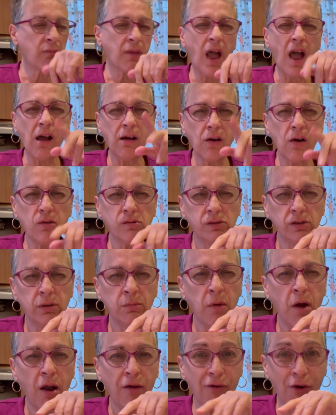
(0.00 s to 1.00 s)
I'll go
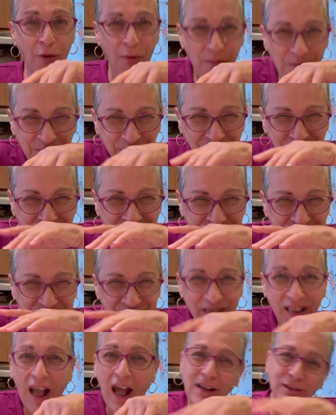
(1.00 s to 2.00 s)
tomorrow.
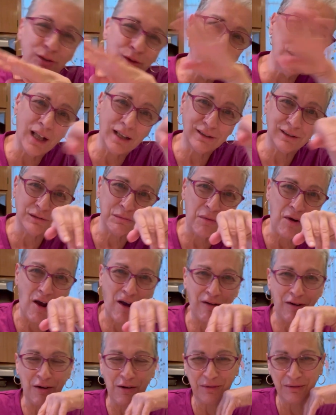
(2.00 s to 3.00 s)
I'll do that
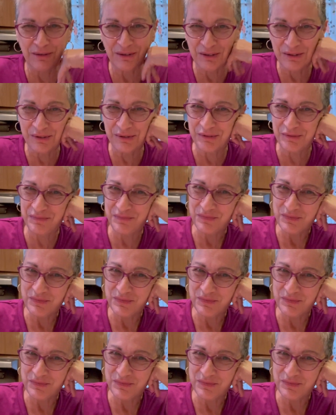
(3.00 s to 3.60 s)
tomorrow.